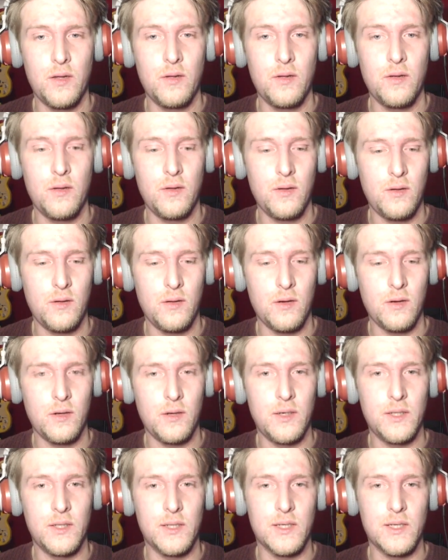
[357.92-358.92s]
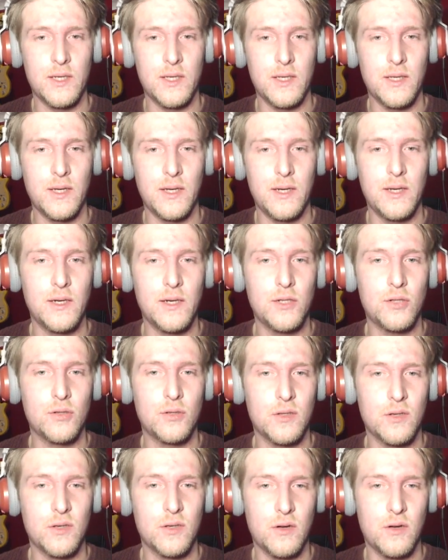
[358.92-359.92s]
I need to see that in
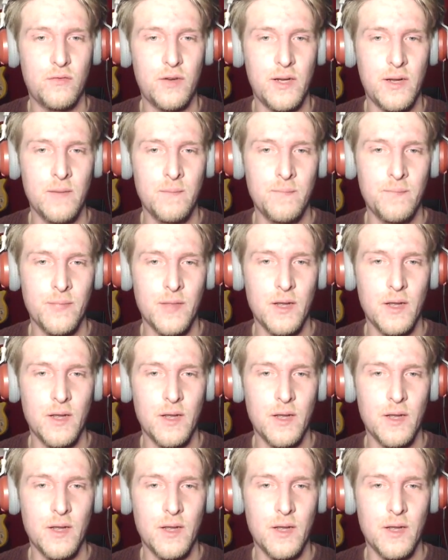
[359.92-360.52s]
English because I can't read it.